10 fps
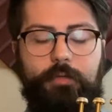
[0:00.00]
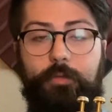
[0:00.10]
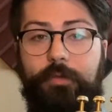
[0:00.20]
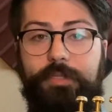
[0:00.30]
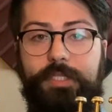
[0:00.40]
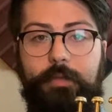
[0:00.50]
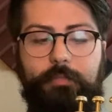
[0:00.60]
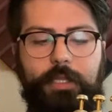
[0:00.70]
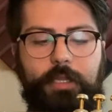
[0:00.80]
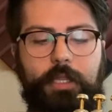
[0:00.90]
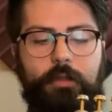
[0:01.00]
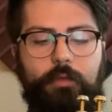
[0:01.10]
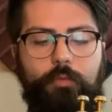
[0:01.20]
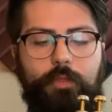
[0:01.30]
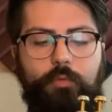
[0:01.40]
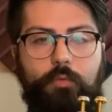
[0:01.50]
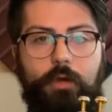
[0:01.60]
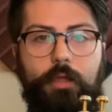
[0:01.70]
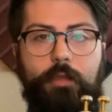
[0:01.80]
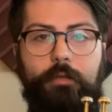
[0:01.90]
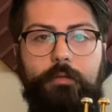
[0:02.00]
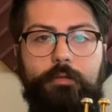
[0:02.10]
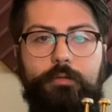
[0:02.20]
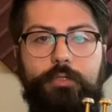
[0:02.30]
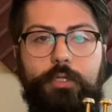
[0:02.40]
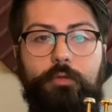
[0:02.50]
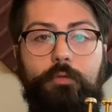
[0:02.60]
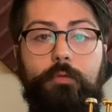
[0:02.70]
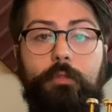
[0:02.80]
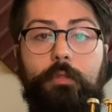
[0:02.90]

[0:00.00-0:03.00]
We have the same thing here with 1, 2,